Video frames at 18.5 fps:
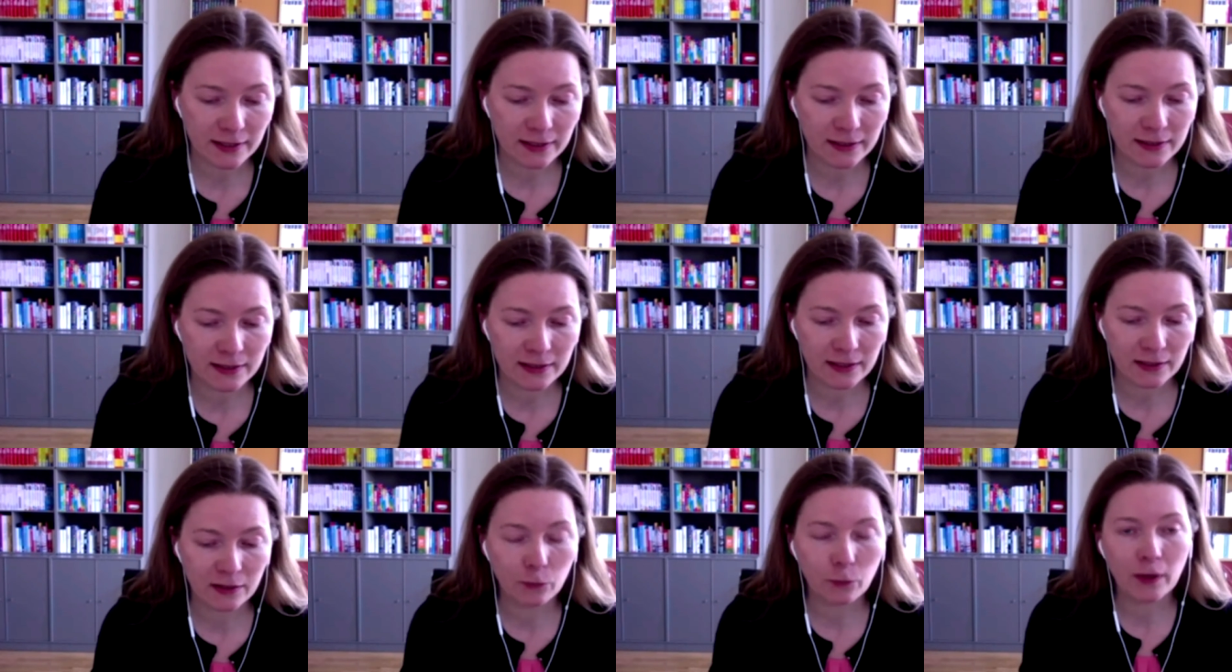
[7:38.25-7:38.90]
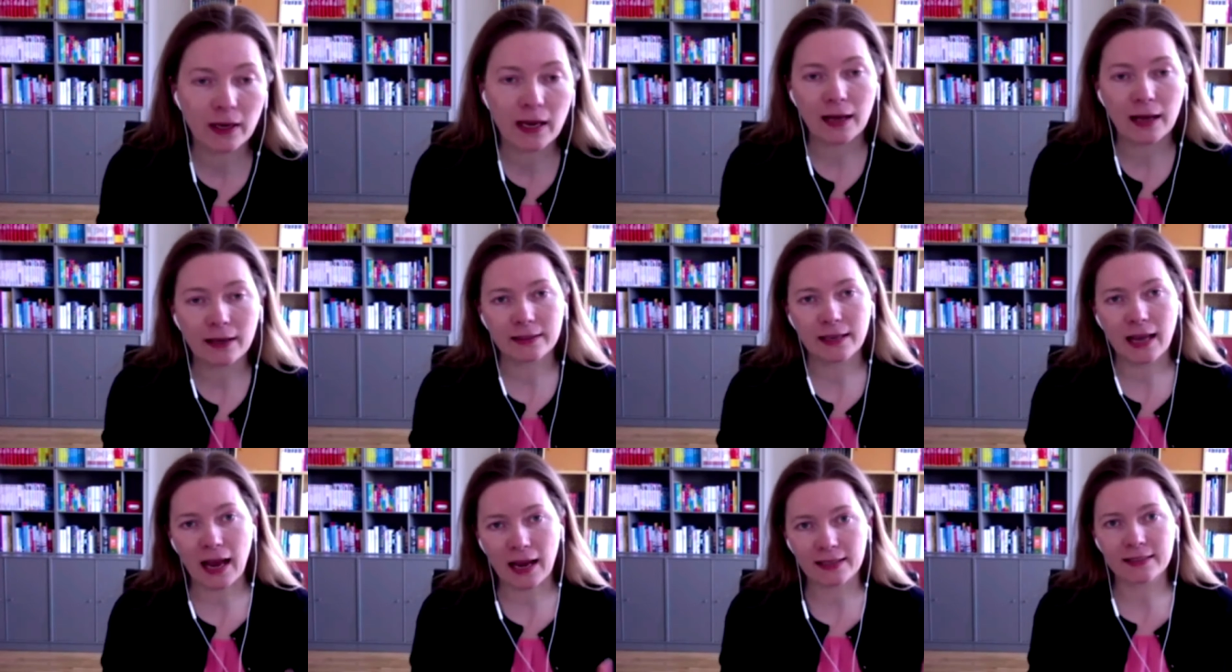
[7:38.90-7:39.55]
and uh, we
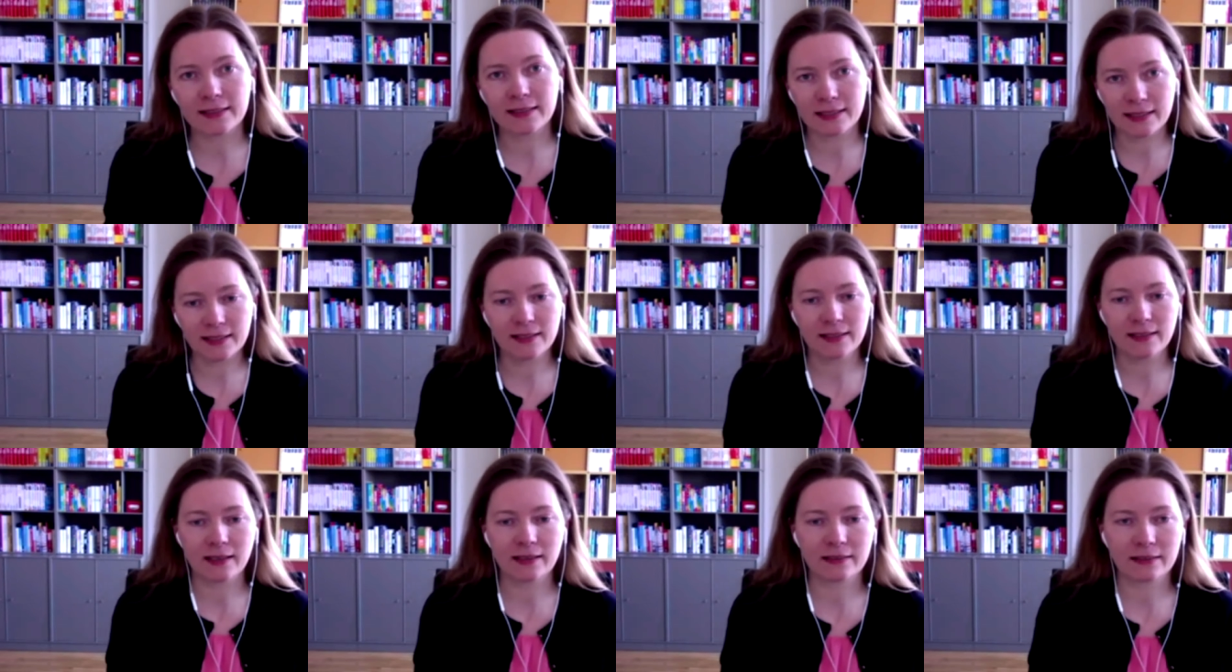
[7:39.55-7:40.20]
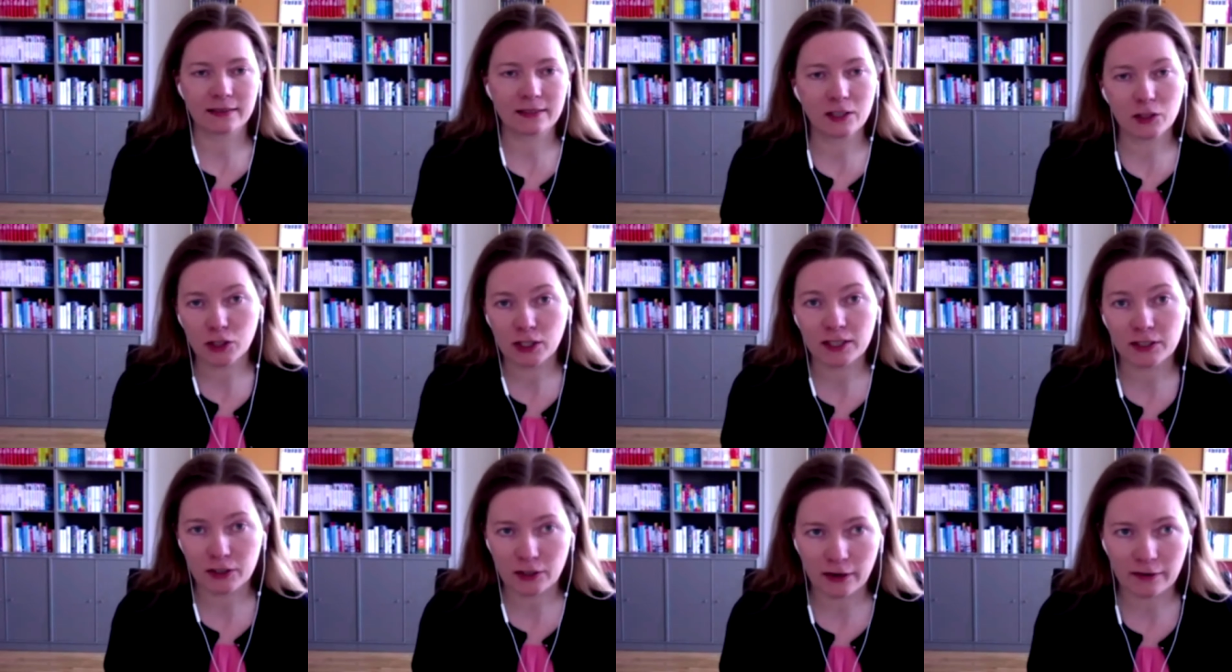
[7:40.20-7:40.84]
are an IT and a
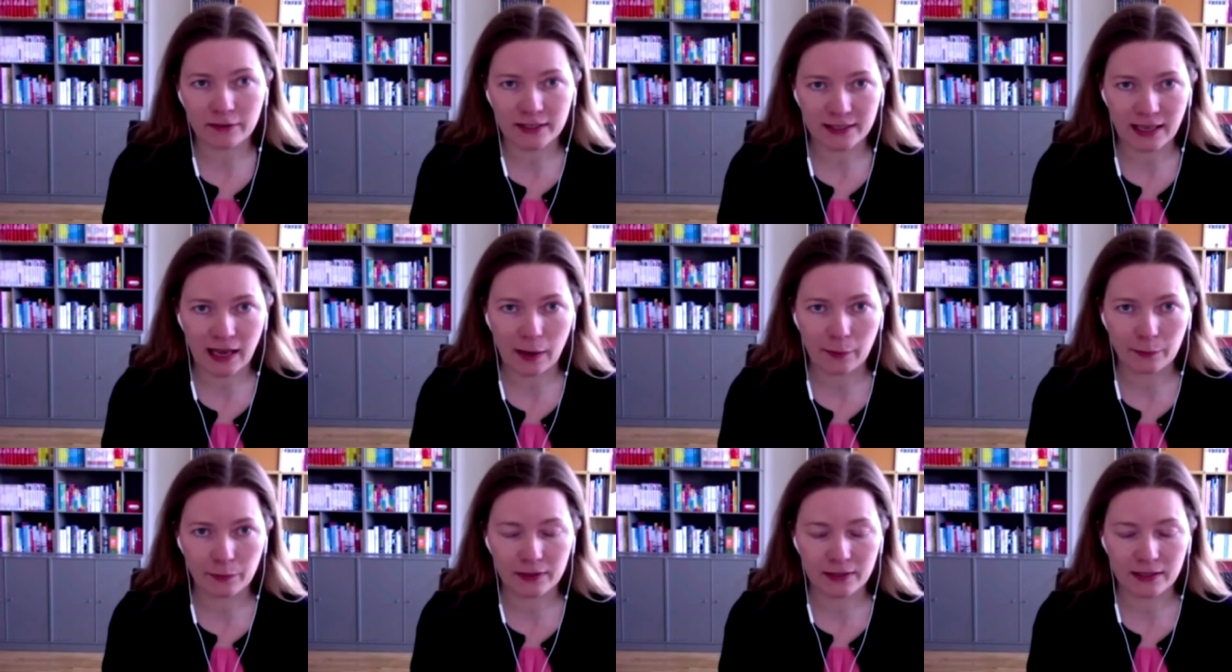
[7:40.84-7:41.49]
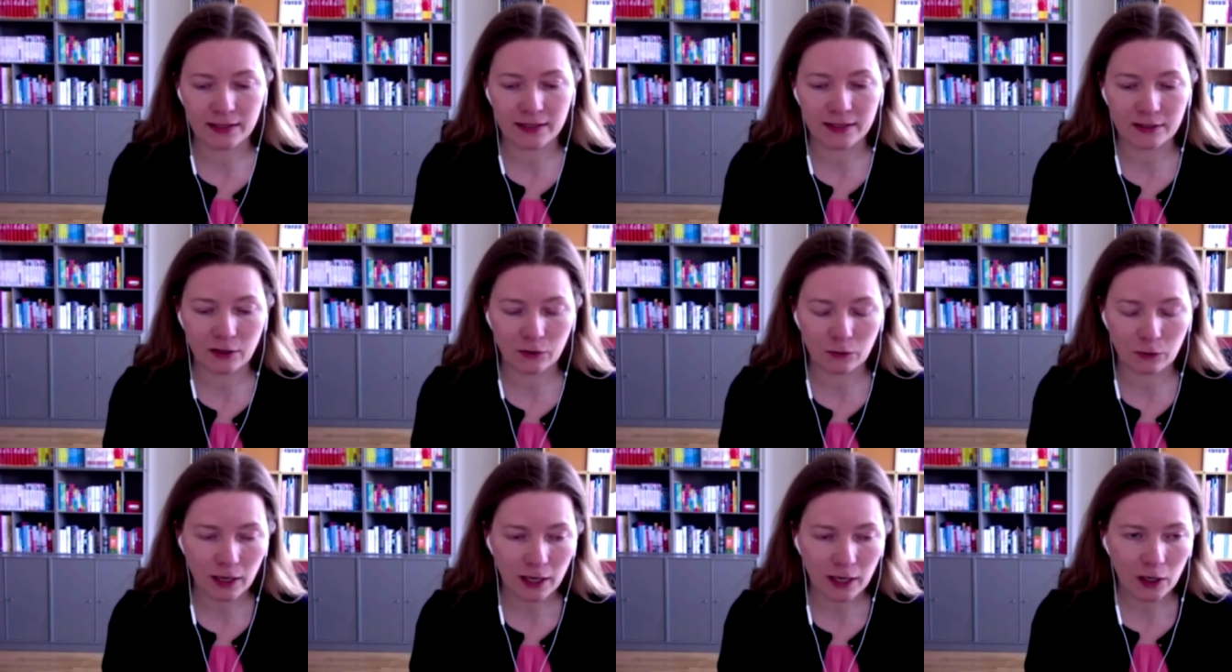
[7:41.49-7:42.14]
digital service company,
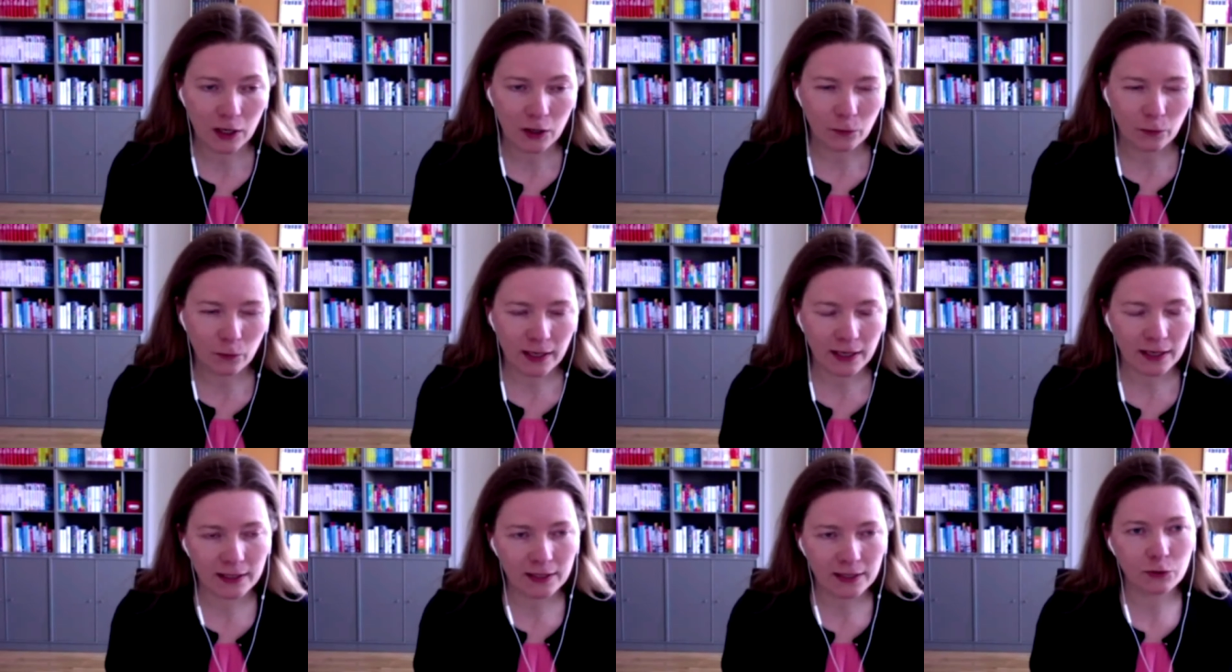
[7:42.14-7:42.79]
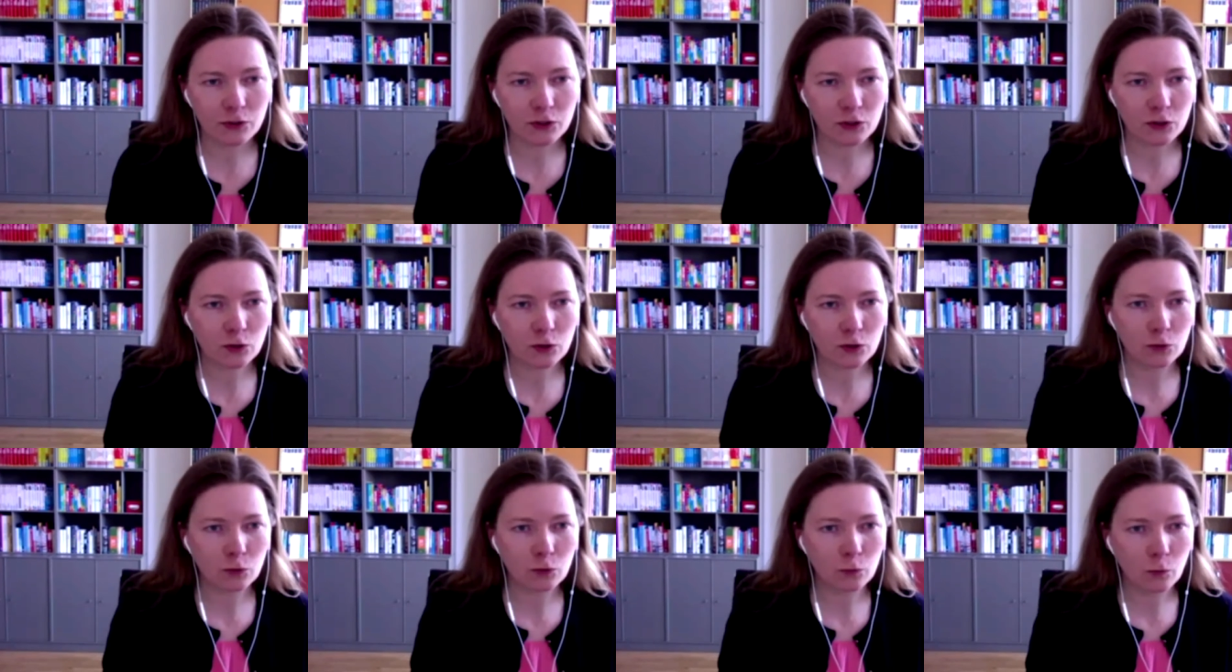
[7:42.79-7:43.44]
so we are used
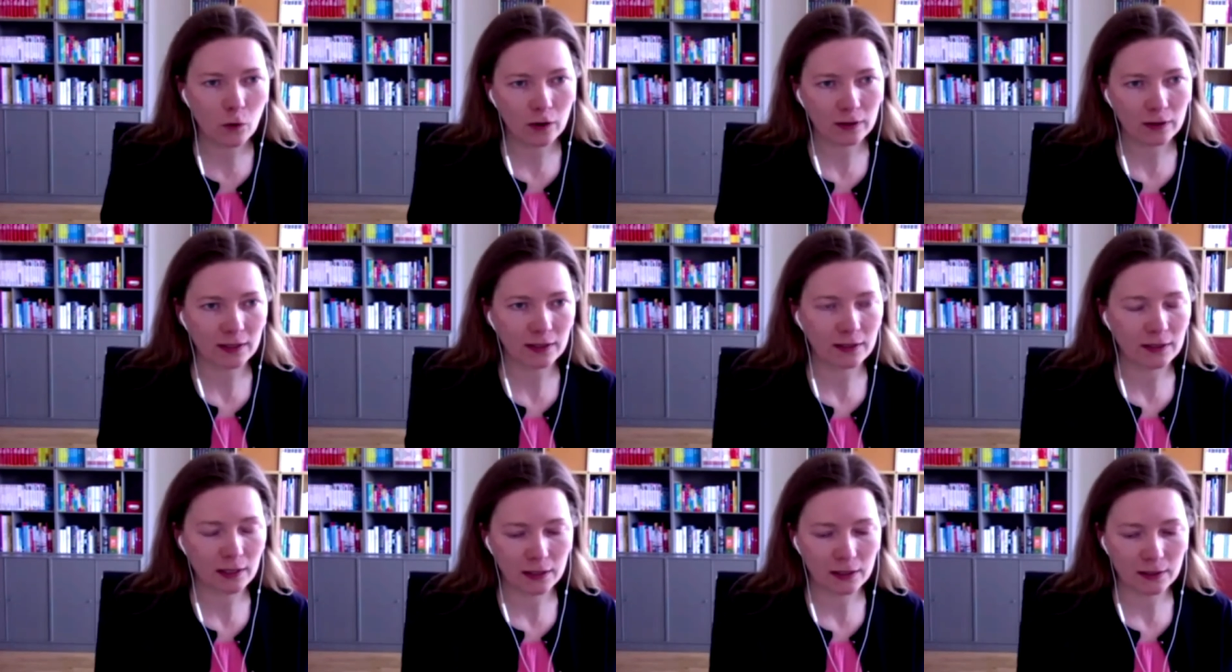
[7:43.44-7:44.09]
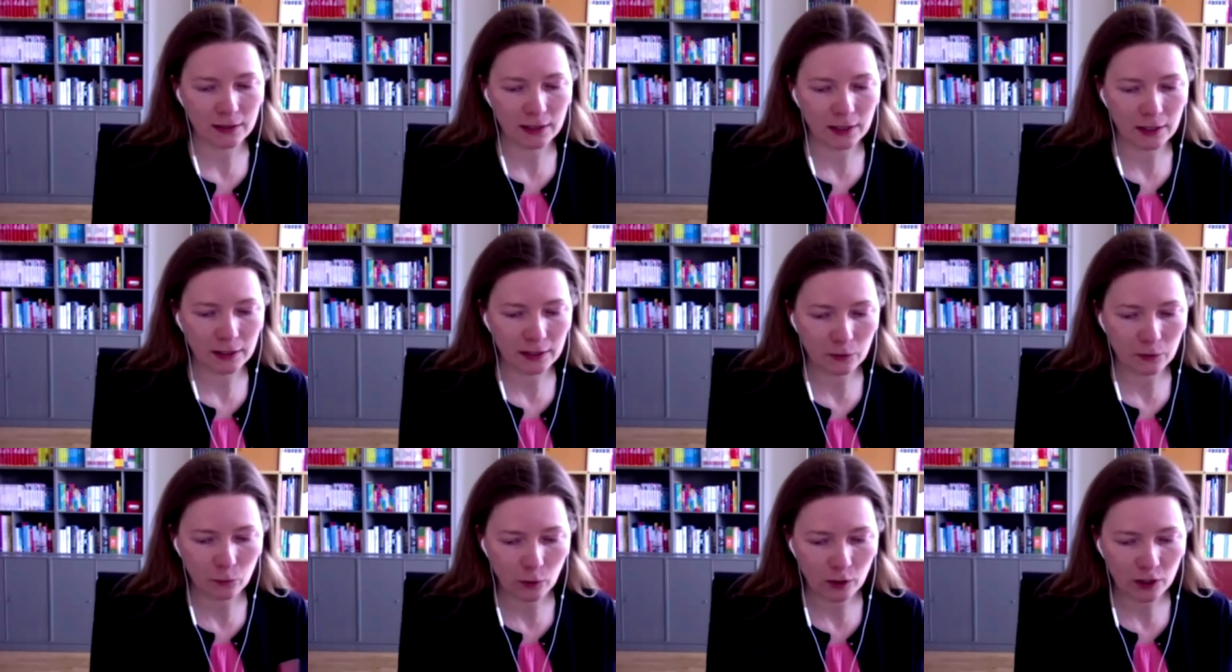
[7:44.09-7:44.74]
to work in, in,
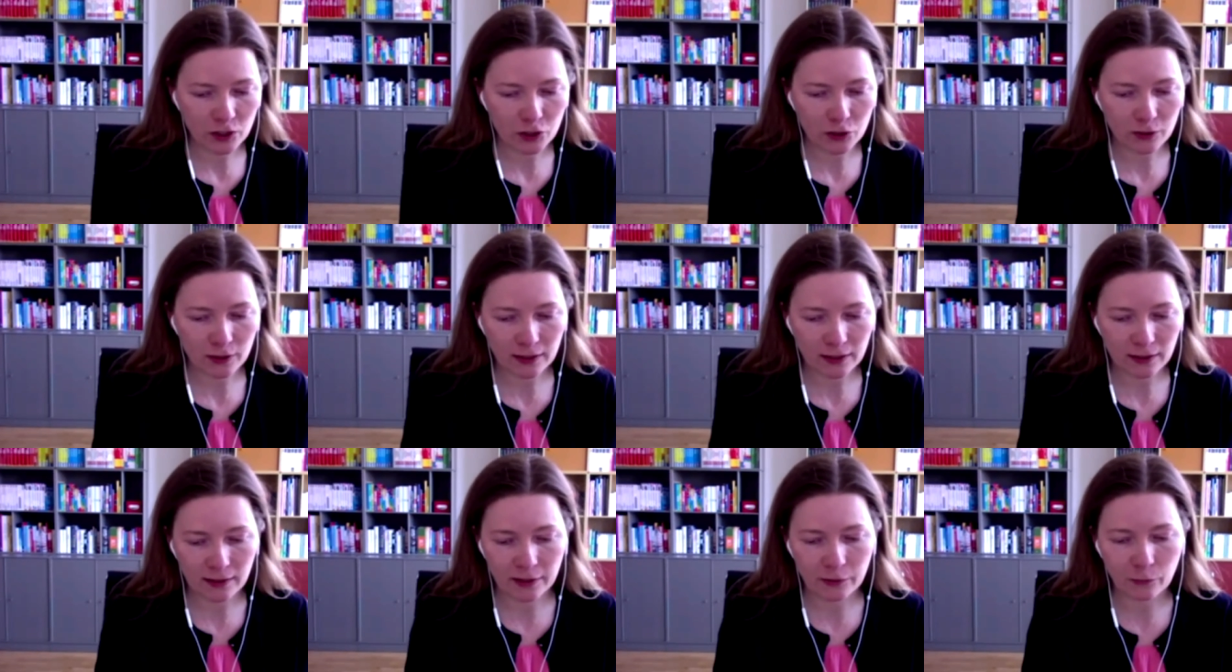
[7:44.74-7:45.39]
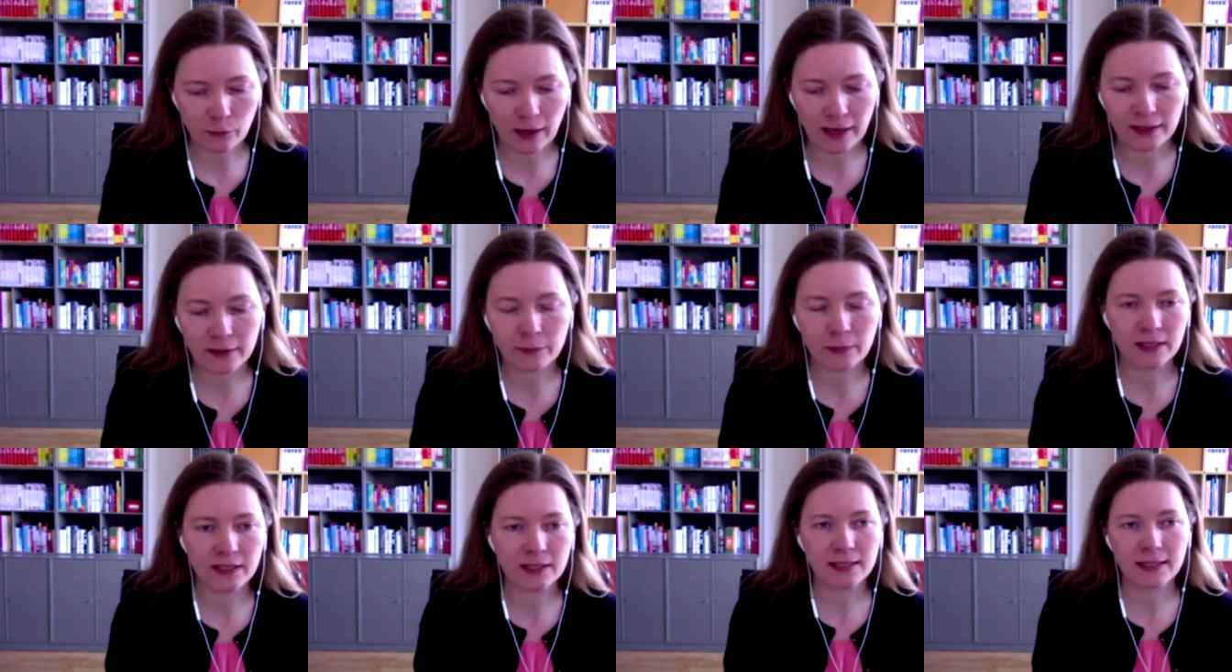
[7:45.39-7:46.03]
in virtual
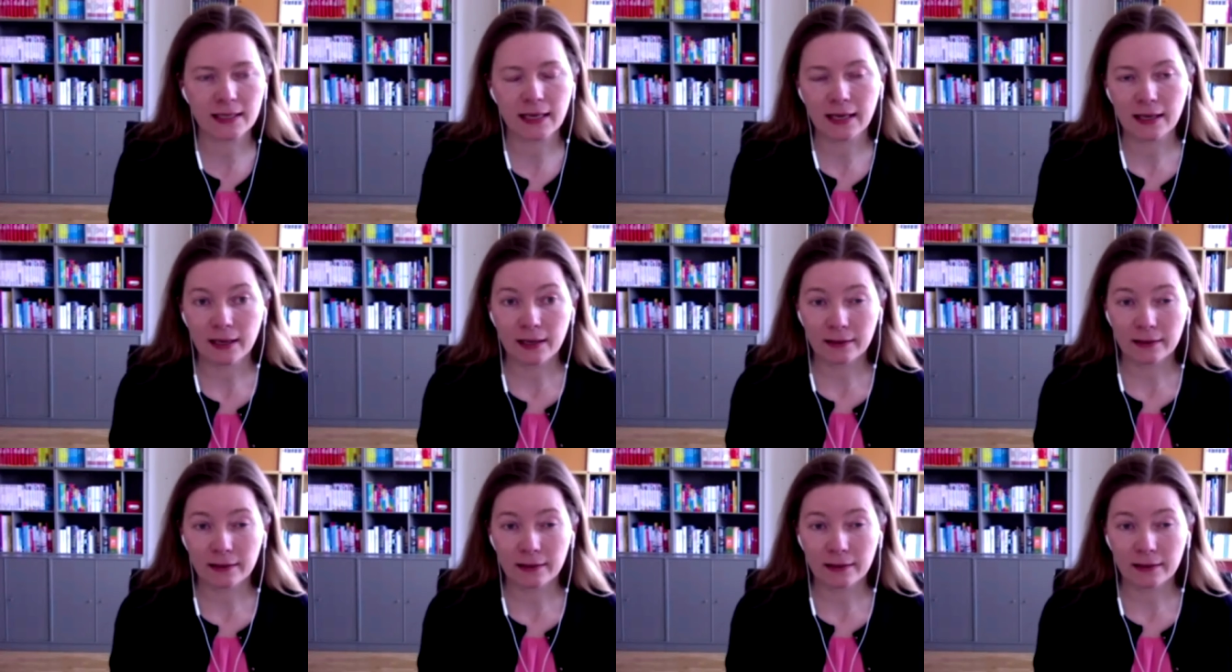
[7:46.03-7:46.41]
environments.